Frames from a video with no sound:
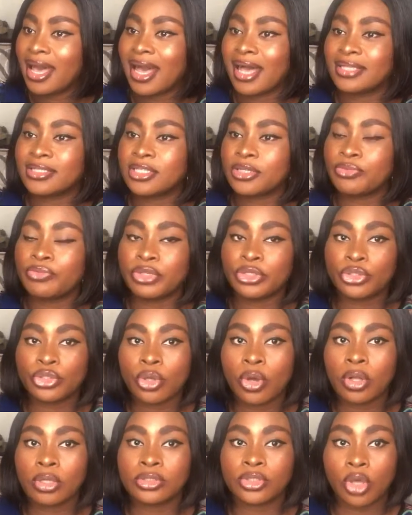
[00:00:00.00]
as a
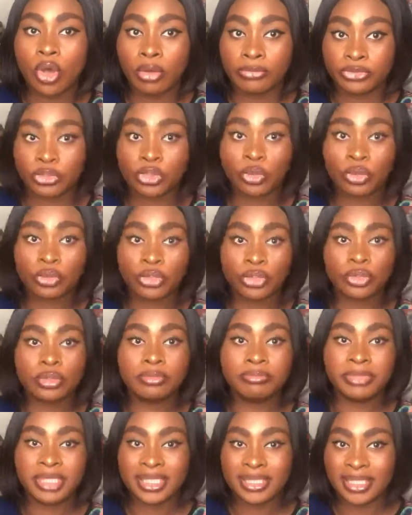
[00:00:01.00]
result of
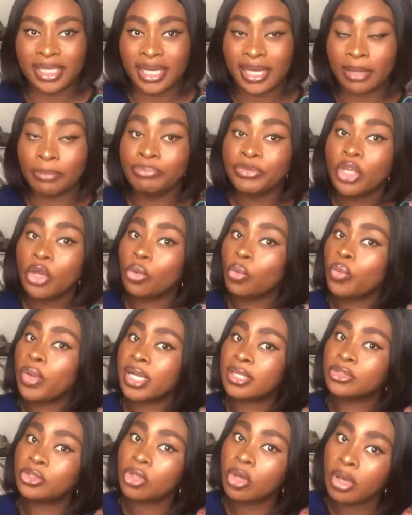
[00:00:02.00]
social media, we
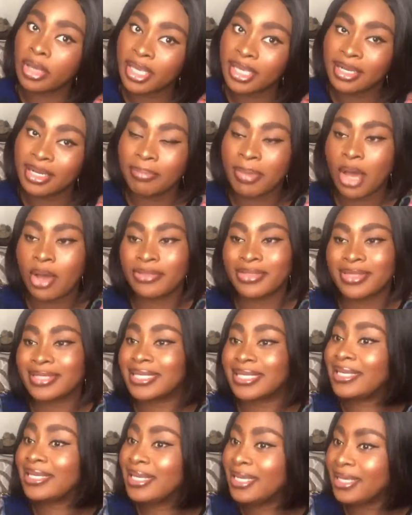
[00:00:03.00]
are talking about the
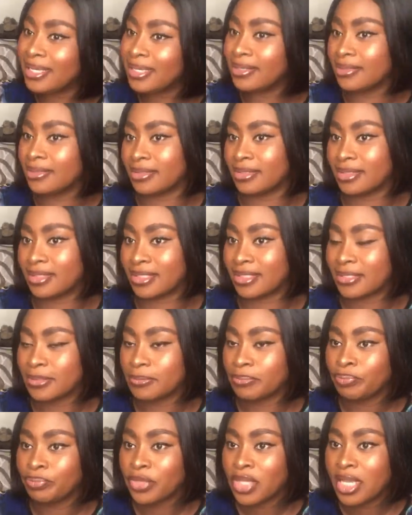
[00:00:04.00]

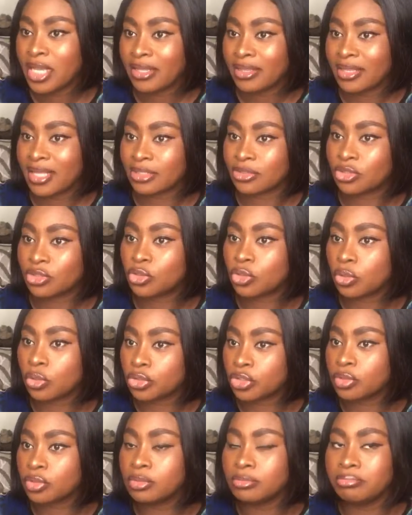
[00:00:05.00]
ills that
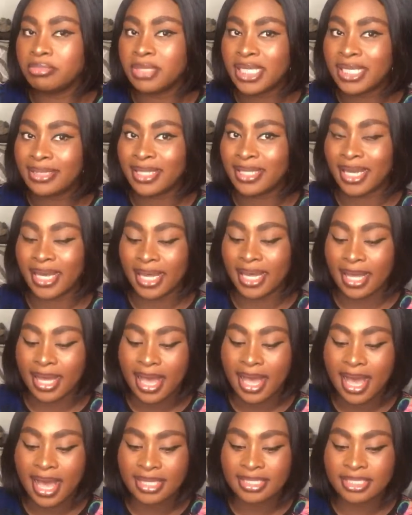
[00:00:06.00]
social media
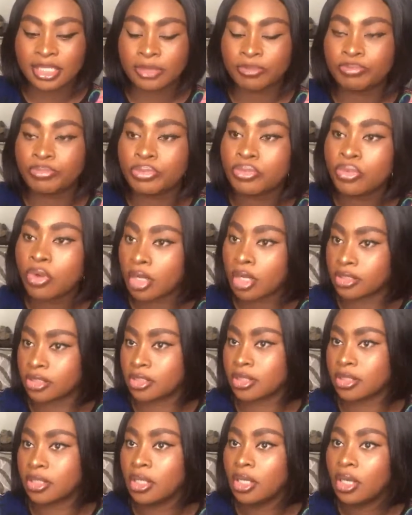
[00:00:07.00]
has
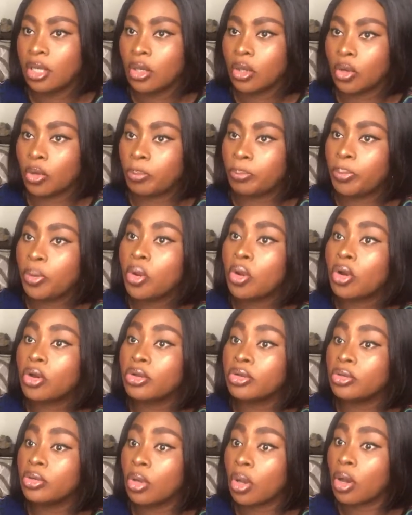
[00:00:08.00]
brought
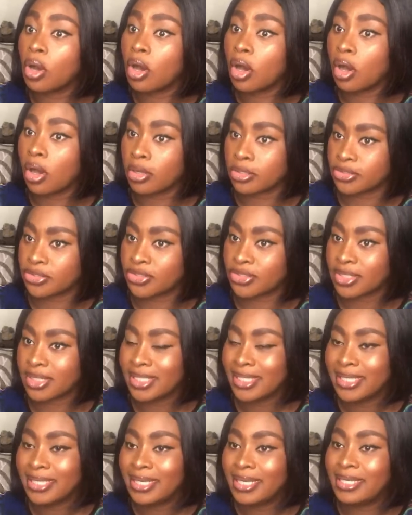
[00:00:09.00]
upon us
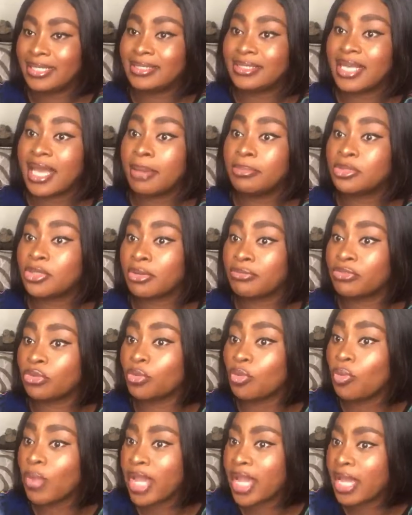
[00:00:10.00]
in terms of the
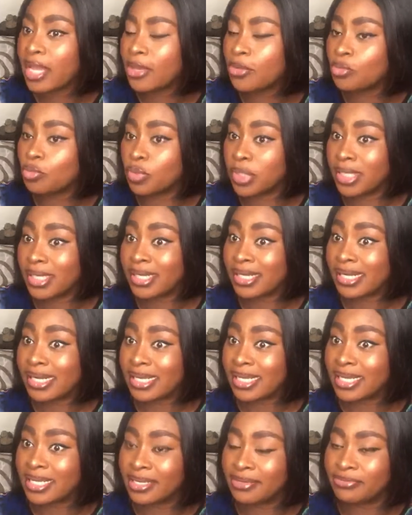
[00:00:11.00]
way we
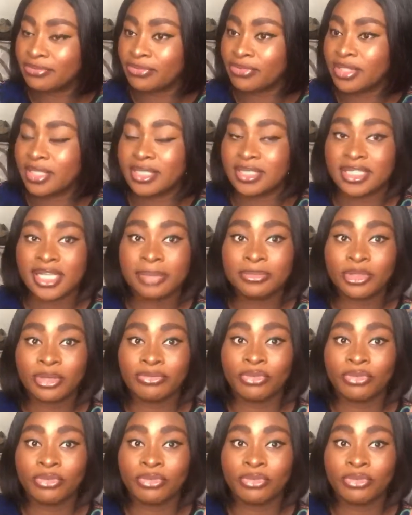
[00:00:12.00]
live, in terms